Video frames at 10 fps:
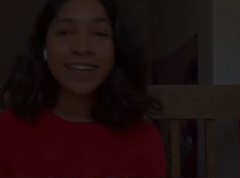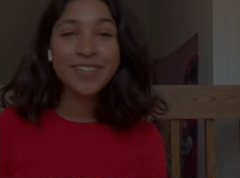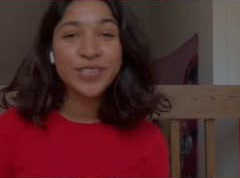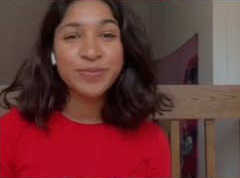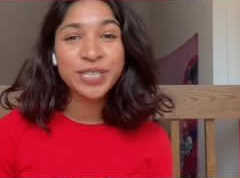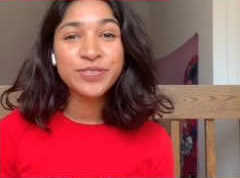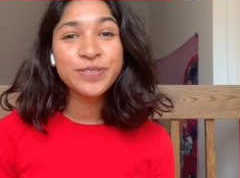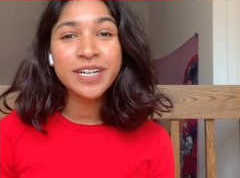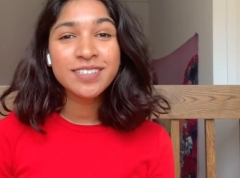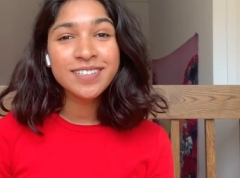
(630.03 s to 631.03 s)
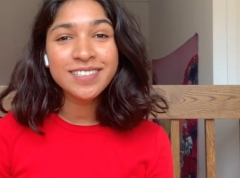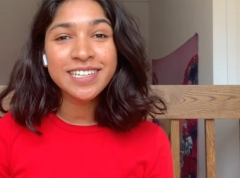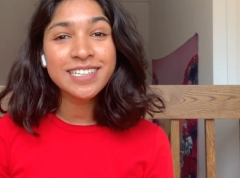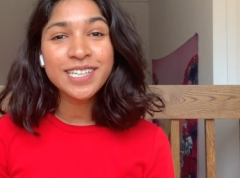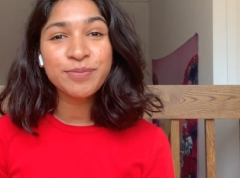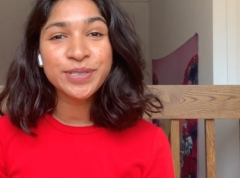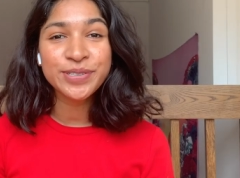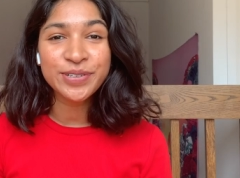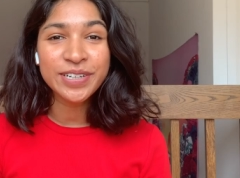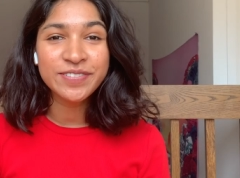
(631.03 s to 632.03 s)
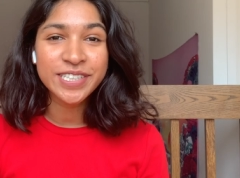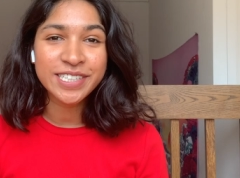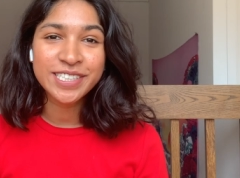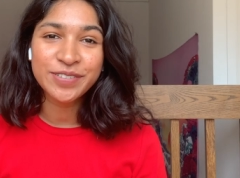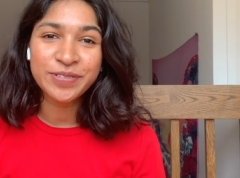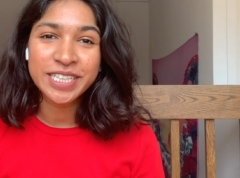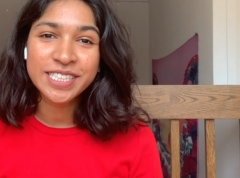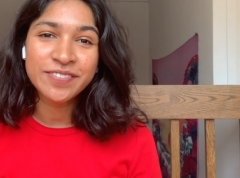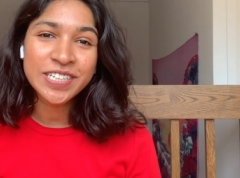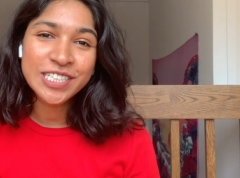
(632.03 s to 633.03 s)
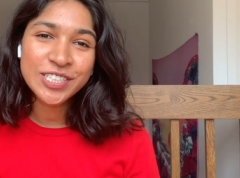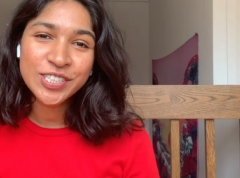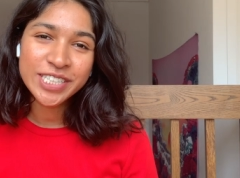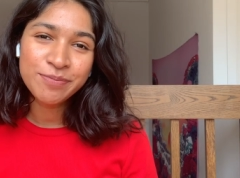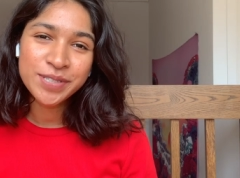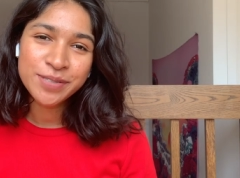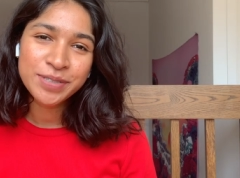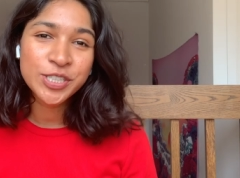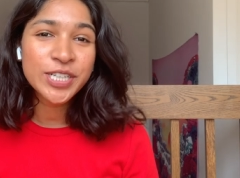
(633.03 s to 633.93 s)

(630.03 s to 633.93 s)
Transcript: Thank you so much for watching today's episode of 16 Weeks of Internships.